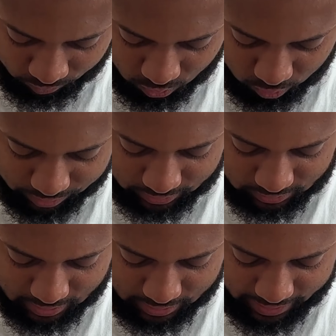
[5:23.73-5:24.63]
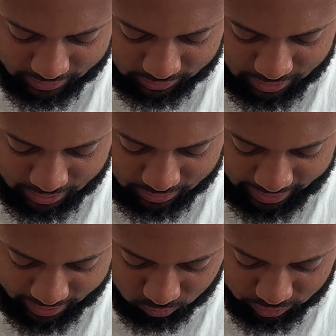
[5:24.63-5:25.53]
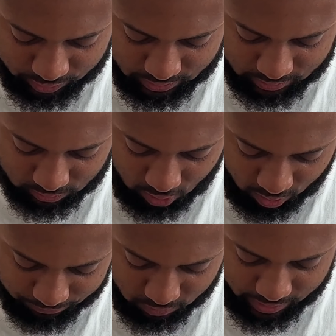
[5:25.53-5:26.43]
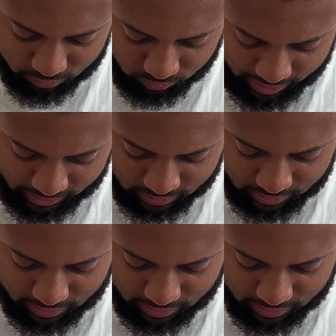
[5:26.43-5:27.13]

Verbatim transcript: When the son hath done that which is lawful and right,